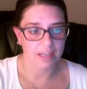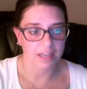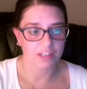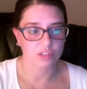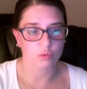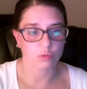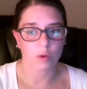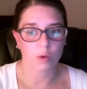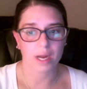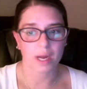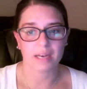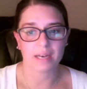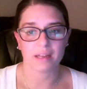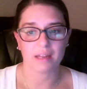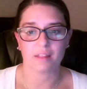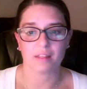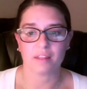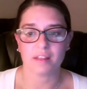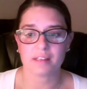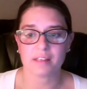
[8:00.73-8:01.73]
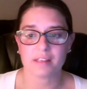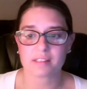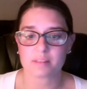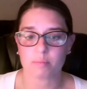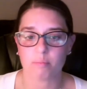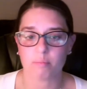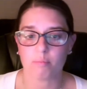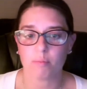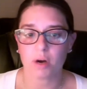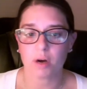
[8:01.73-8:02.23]
when this
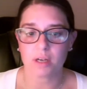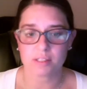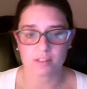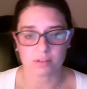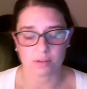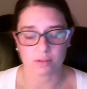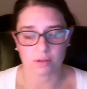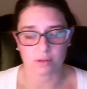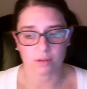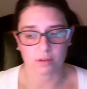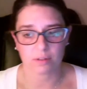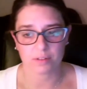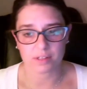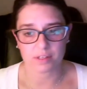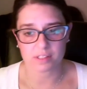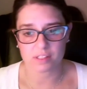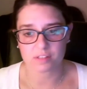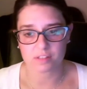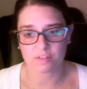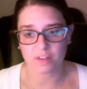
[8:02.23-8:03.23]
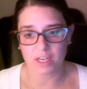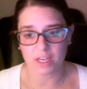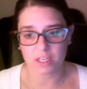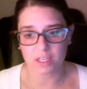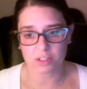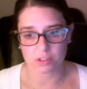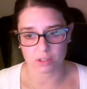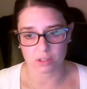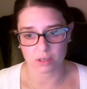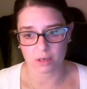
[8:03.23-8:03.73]
muscle, this
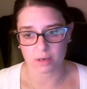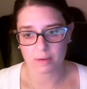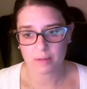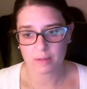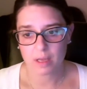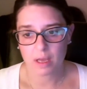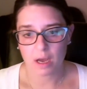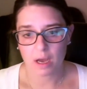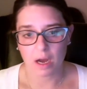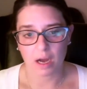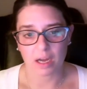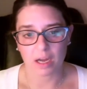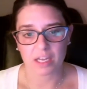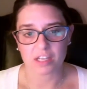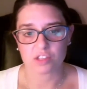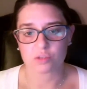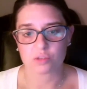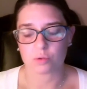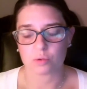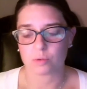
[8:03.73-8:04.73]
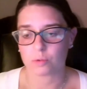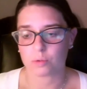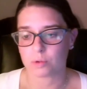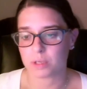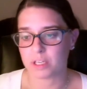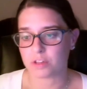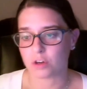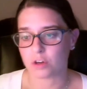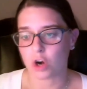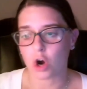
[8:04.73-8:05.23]
sphincter, is
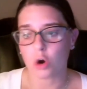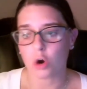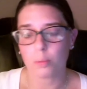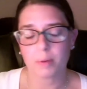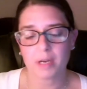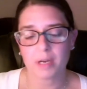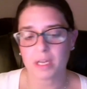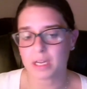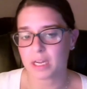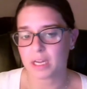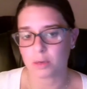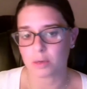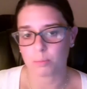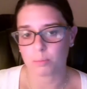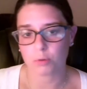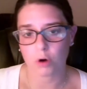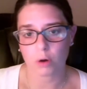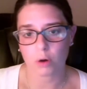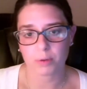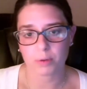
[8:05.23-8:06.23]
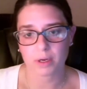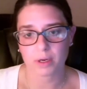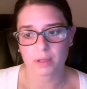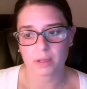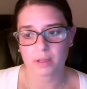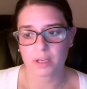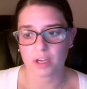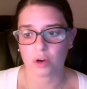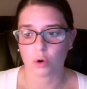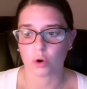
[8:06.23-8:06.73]
either opening
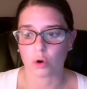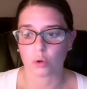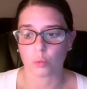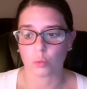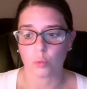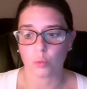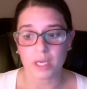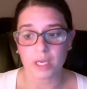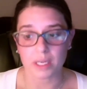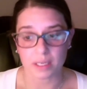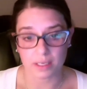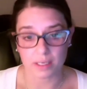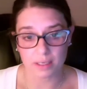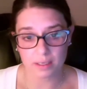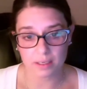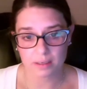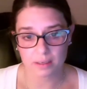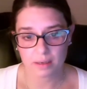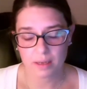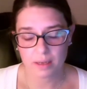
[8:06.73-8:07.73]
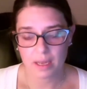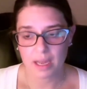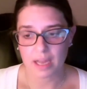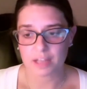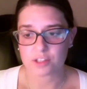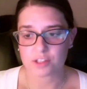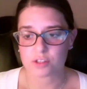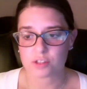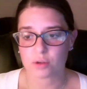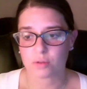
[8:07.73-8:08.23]
inappropriately or weak.
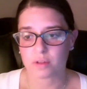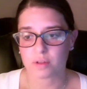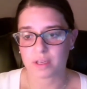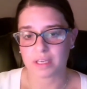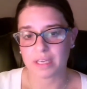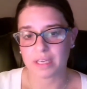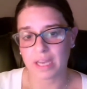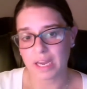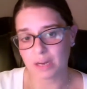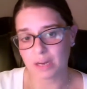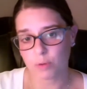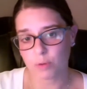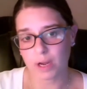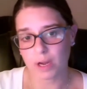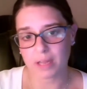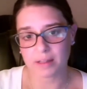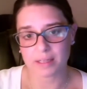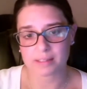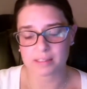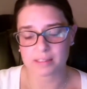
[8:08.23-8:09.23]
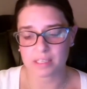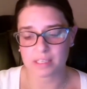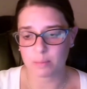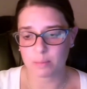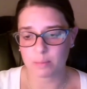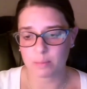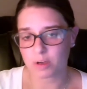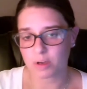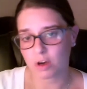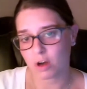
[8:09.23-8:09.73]
And so the gateway that's
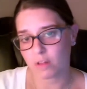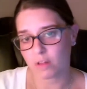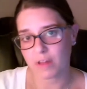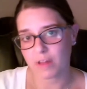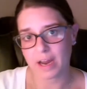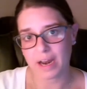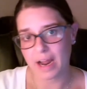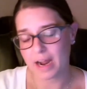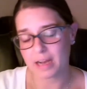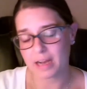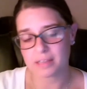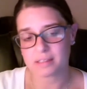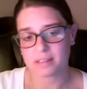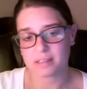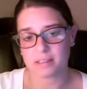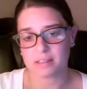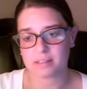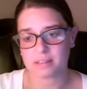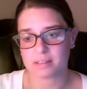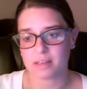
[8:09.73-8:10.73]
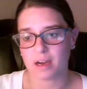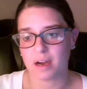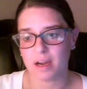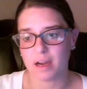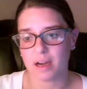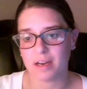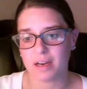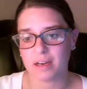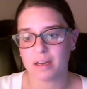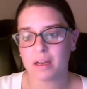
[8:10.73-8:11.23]
keeping all that acid inside